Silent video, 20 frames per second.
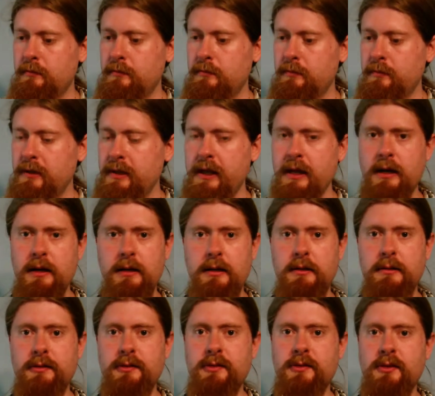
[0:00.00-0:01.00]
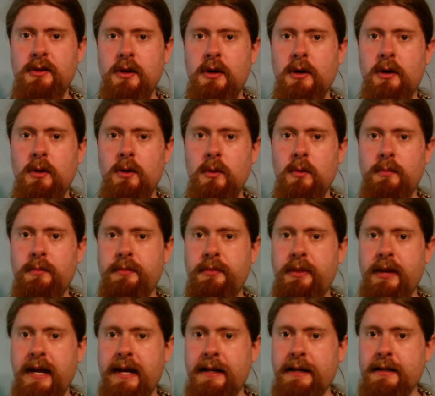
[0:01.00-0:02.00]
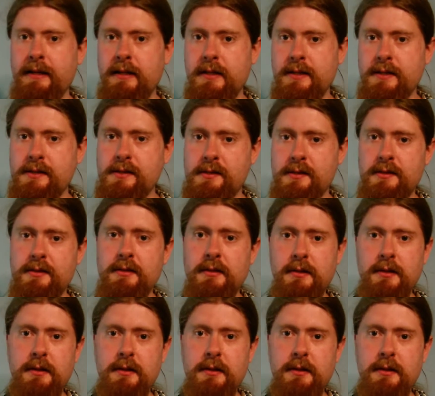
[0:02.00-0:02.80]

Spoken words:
But yeah, so that is